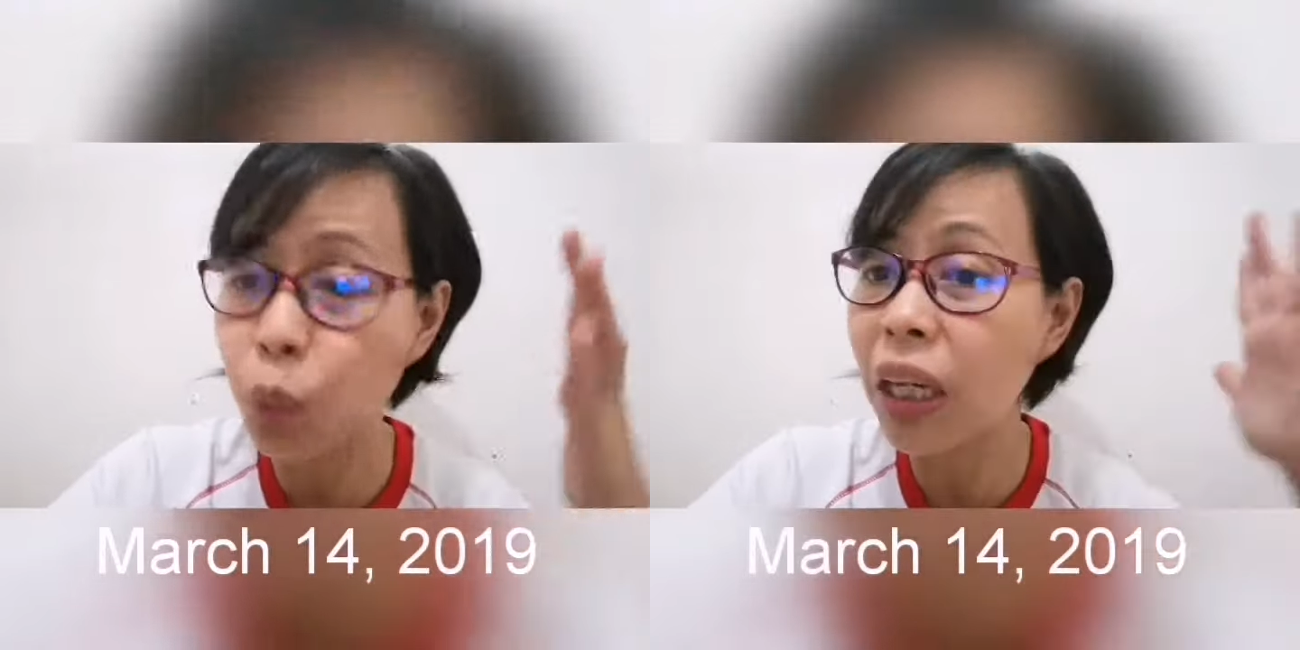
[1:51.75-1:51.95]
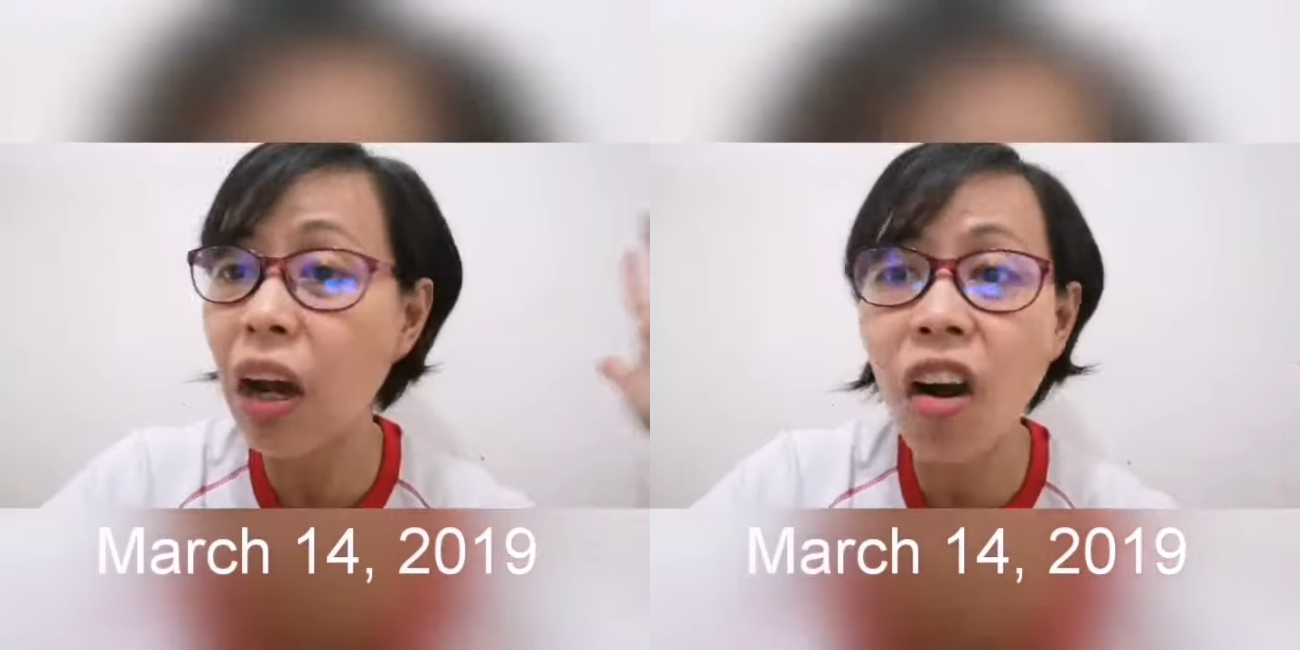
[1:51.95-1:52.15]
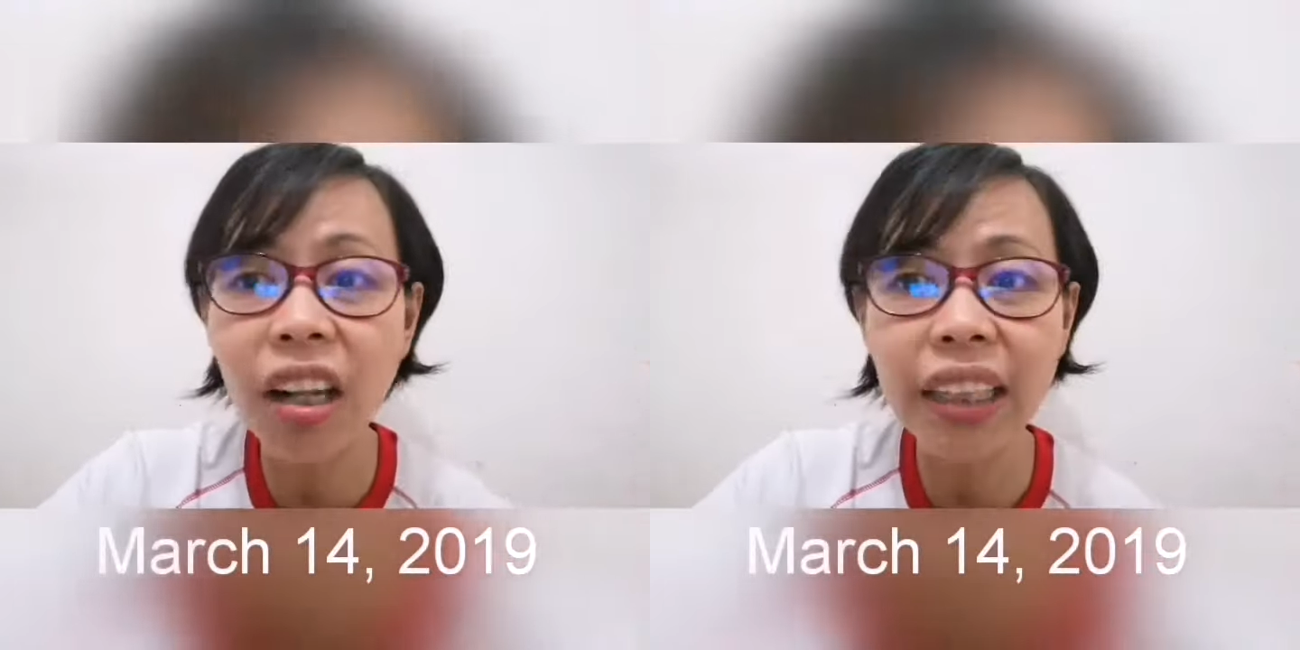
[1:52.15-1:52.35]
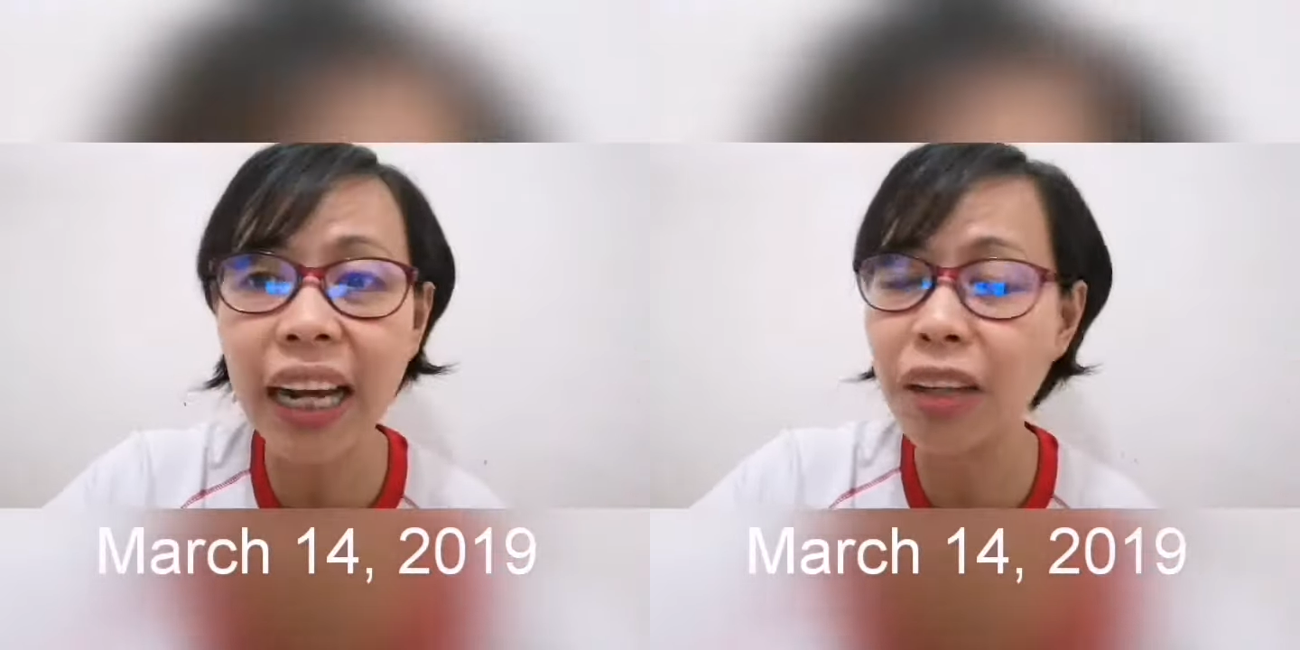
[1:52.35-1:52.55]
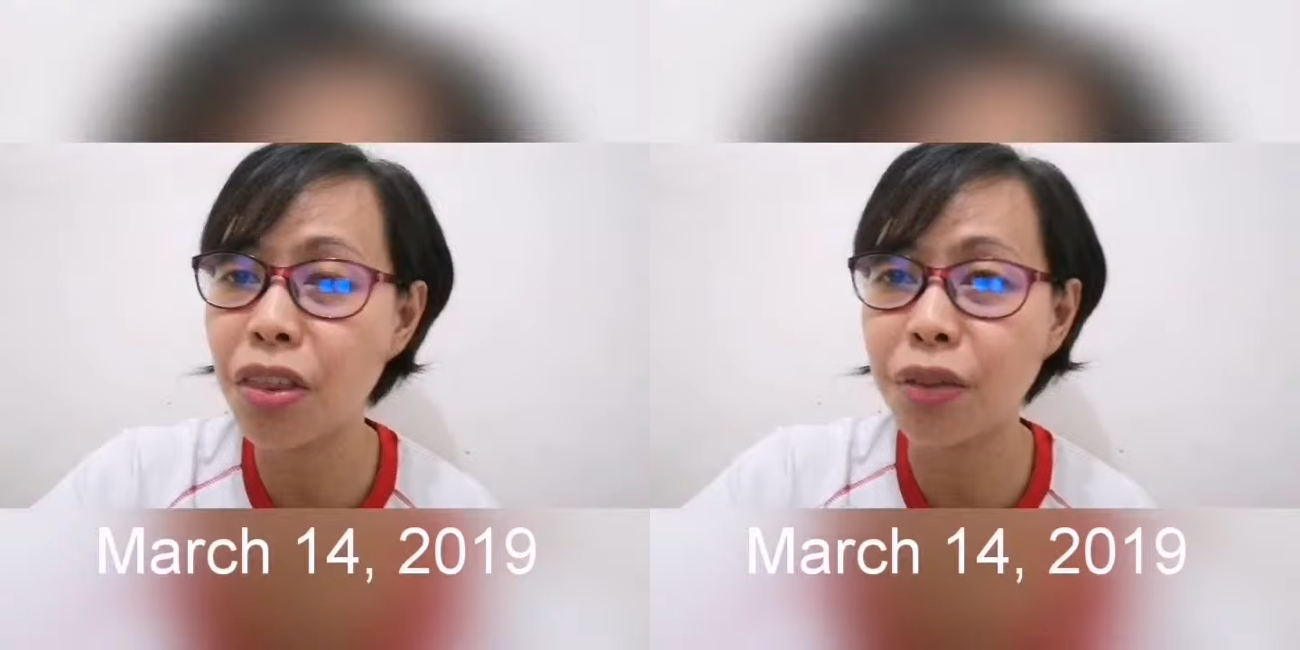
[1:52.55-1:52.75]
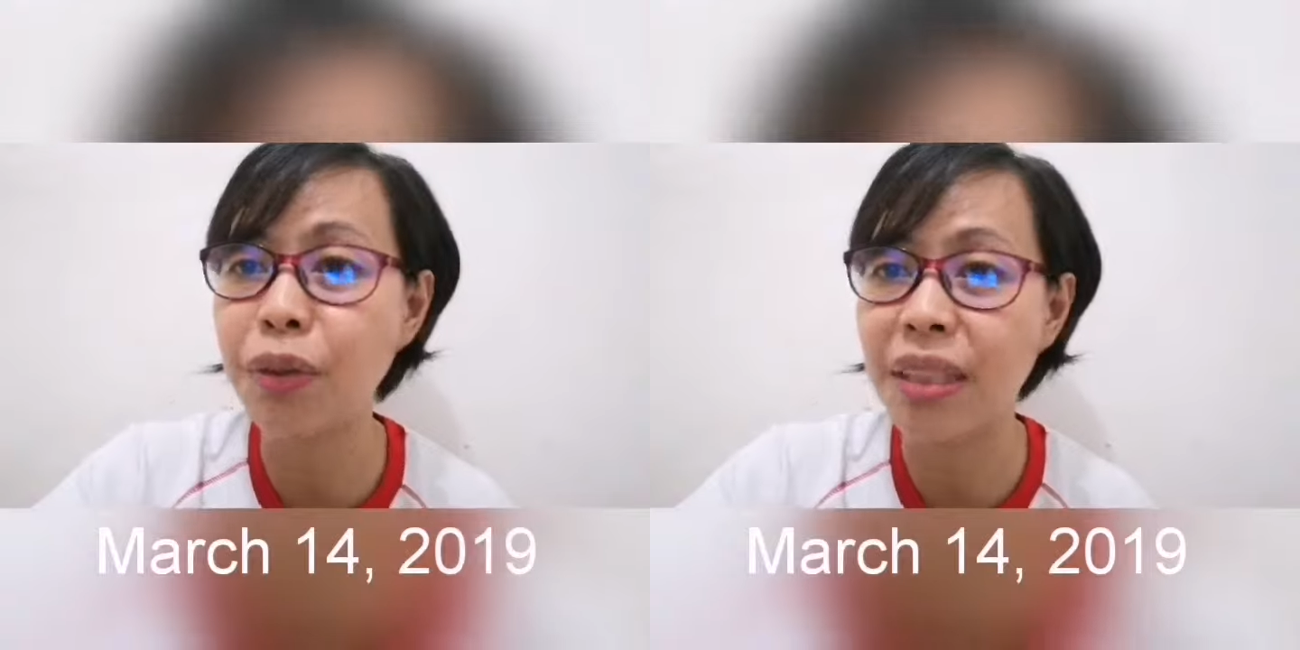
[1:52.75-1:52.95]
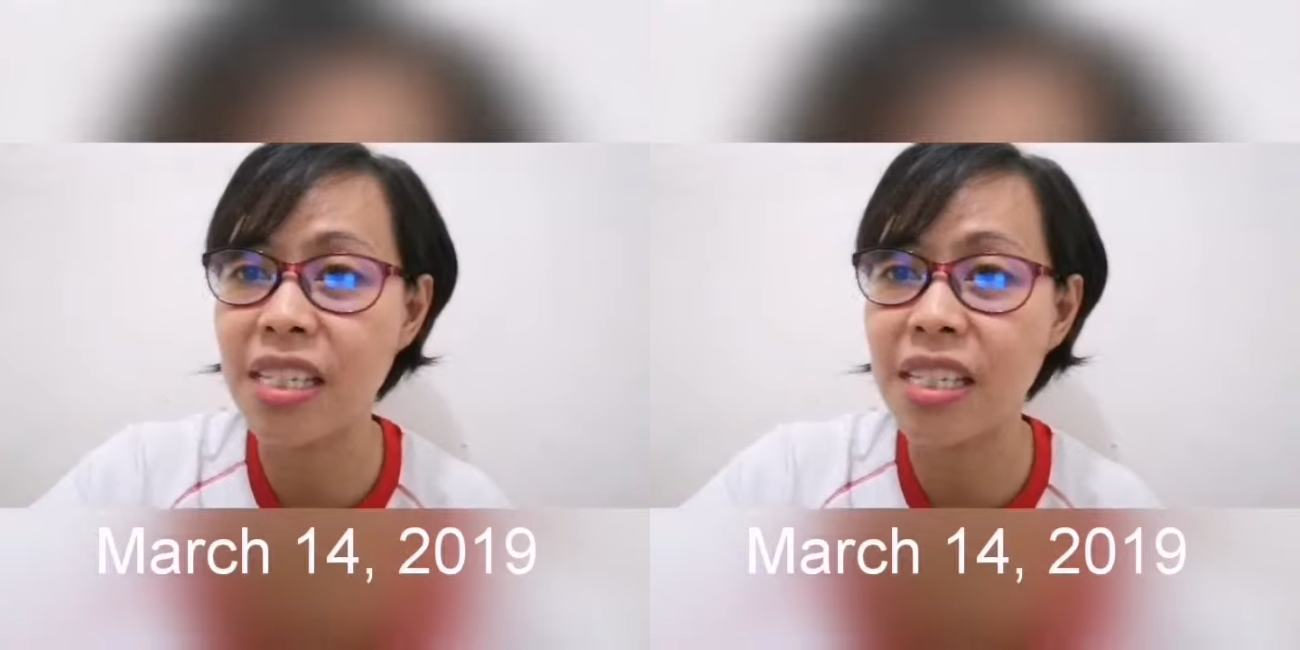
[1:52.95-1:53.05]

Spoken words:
we all gone through